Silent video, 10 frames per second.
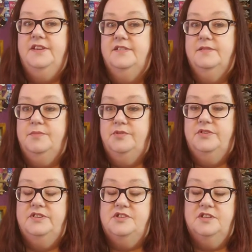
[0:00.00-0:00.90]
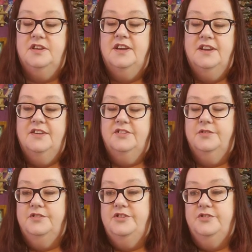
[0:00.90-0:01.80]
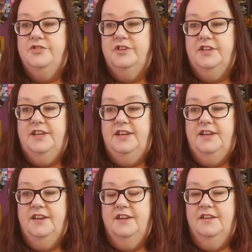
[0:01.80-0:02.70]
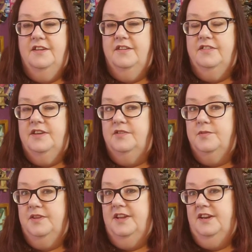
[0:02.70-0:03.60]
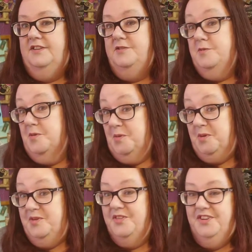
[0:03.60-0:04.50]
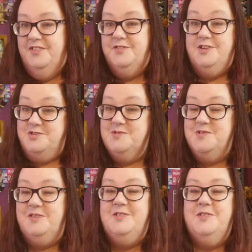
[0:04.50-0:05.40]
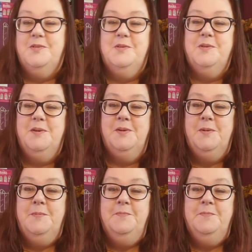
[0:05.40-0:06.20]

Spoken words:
He's a musician, so it's usually things related to horns, French horns, or